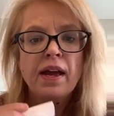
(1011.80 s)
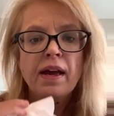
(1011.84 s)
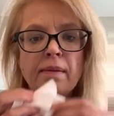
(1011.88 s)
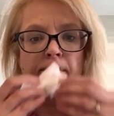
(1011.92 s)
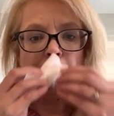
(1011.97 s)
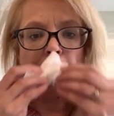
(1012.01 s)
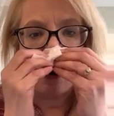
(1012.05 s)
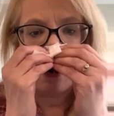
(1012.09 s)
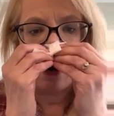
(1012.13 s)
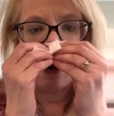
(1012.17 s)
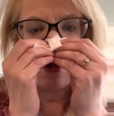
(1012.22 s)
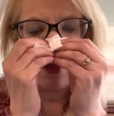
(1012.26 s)

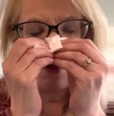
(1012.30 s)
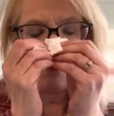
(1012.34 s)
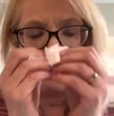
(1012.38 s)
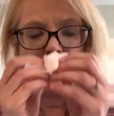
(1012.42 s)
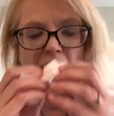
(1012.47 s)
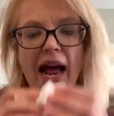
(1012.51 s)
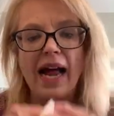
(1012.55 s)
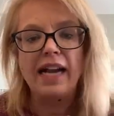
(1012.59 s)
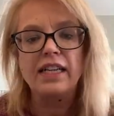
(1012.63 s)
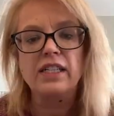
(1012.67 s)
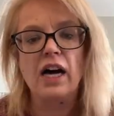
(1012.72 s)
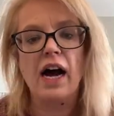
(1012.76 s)
Marty, we're
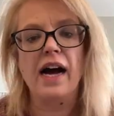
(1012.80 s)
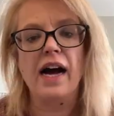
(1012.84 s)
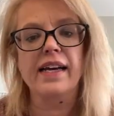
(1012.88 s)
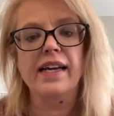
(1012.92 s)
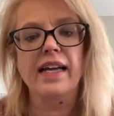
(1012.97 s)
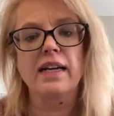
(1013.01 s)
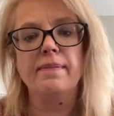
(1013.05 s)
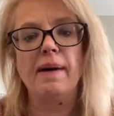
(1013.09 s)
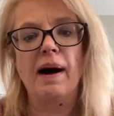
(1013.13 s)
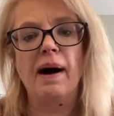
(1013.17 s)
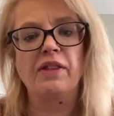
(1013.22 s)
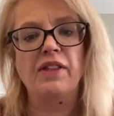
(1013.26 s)
not
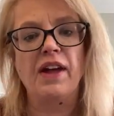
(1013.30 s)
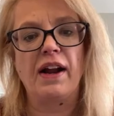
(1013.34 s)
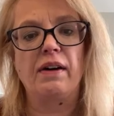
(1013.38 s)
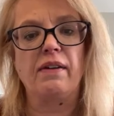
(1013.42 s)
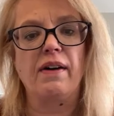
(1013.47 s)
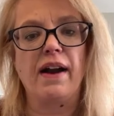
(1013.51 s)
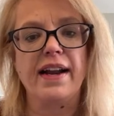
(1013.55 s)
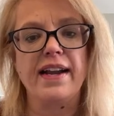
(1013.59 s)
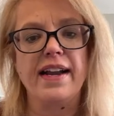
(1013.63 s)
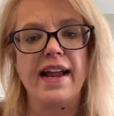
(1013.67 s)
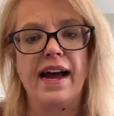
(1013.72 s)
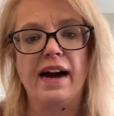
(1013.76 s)
talking about that
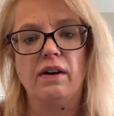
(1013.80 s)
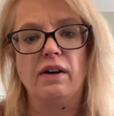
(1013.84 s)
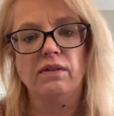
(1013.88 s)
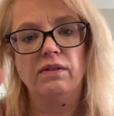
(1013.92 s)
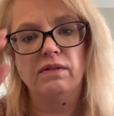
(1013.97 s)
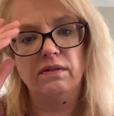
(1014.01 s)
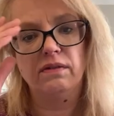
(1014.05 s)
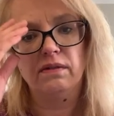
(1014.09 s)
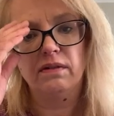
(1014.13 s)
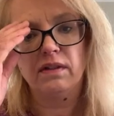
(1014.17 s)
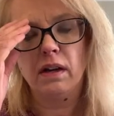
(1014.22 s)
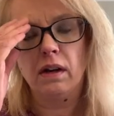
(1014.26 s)
right now,
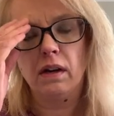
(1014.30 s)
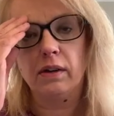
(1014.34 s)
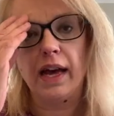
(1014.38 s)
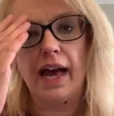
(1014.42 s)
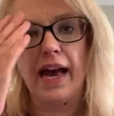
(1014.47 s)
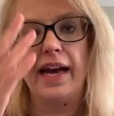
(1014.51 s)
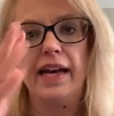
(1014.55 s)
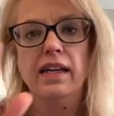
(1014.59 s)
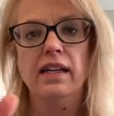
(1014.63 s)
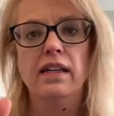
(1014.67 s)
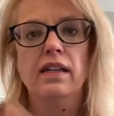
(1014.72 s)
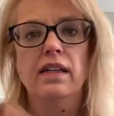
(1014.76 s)

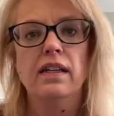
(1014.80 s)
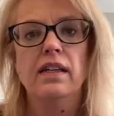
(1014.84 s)
okay?